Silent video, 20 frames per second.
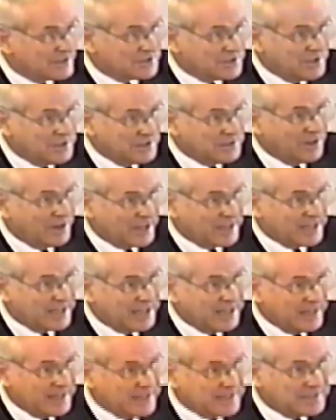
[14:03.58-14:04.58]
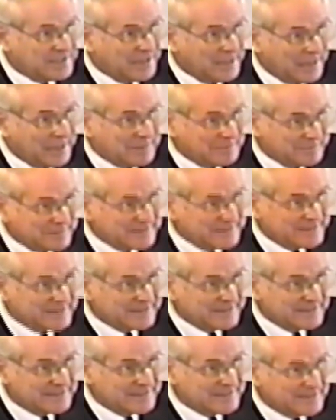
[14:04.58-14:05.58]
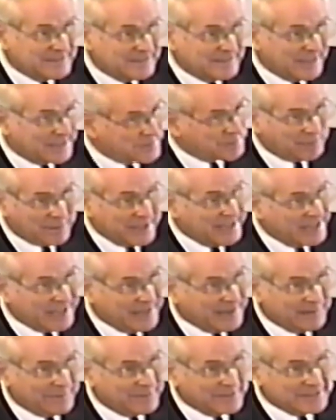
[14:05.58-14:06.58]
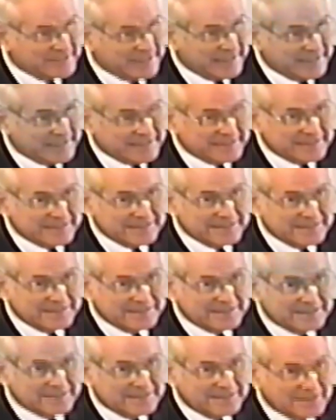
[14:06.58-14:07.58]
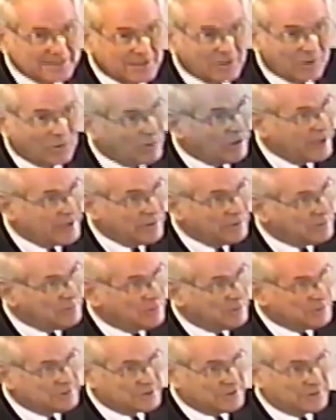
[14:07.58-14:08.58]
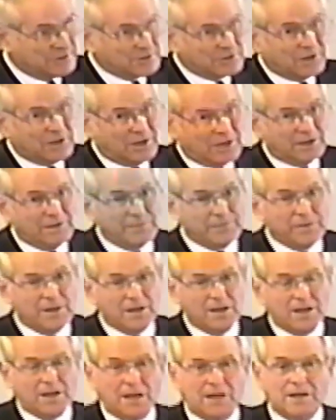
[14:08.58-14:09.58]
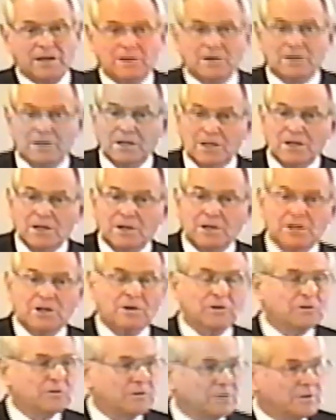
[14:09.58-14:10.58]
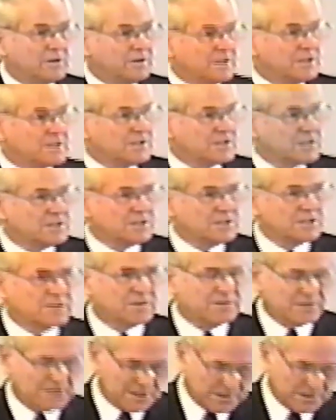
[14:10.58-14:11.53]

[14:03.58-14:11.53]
has seen God at any time. That's plain enough, isn't it? Oh, I know Moses saw. Uh, you know, this, this, is,